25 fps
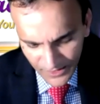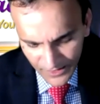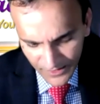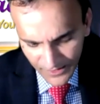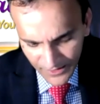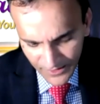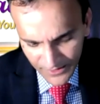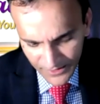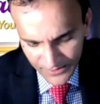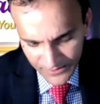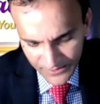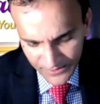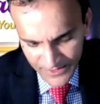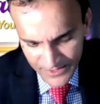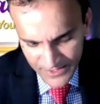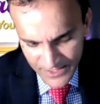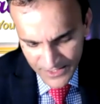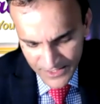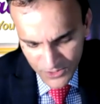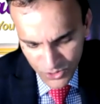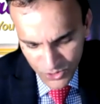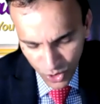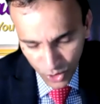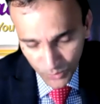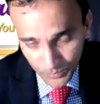This is
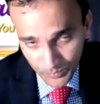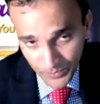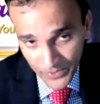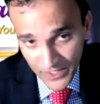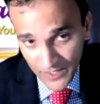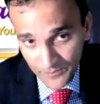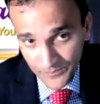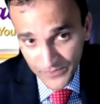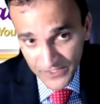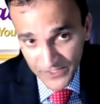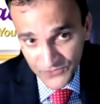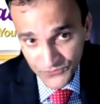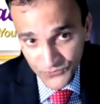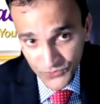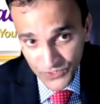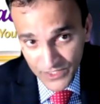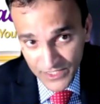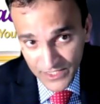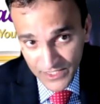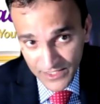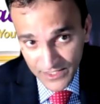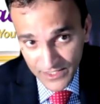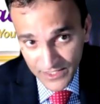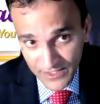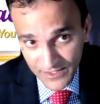not
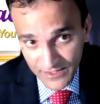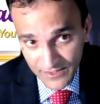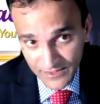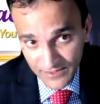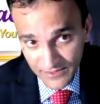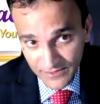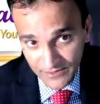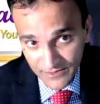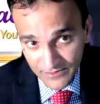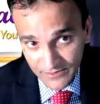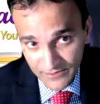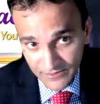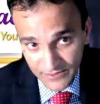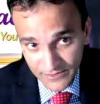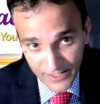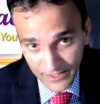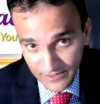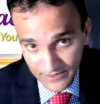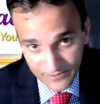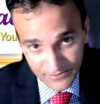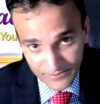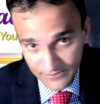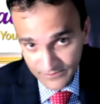purposefully done.